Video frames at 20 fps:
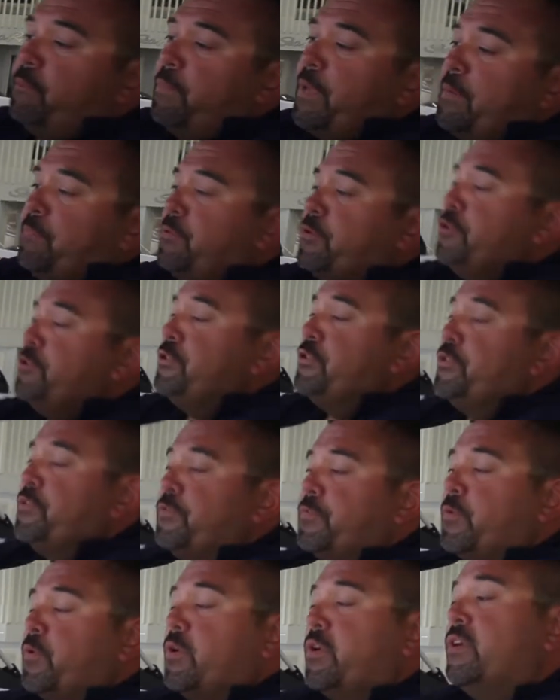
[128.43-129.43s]
people use this
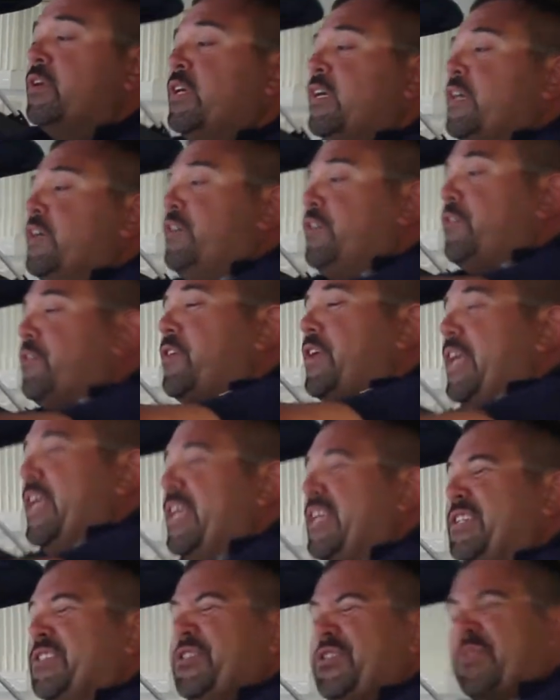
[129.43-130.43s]
for your
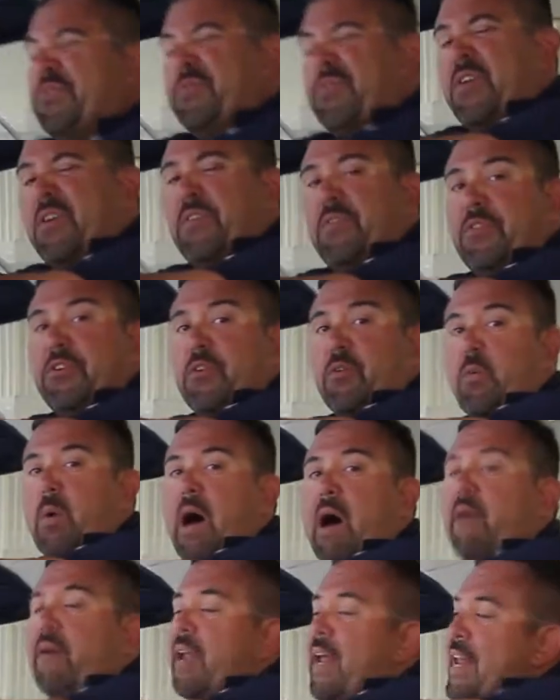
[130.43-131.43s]
keys, your phone, your
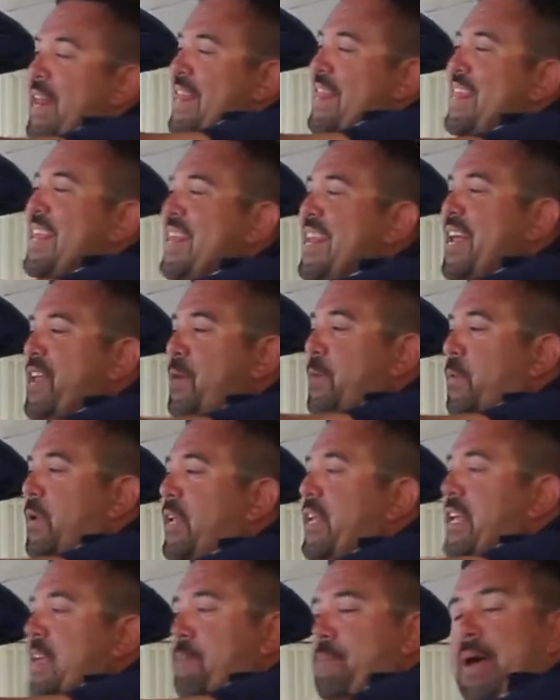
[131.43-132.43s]
wallet, anything that you
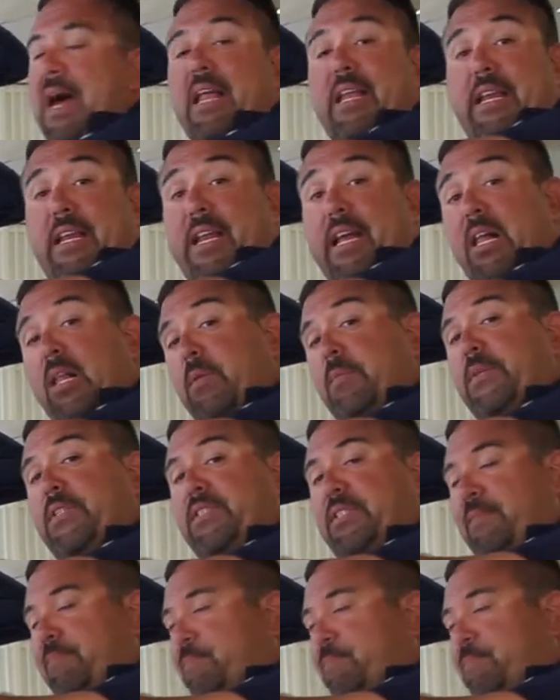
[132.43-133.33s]
want to keep out of the elements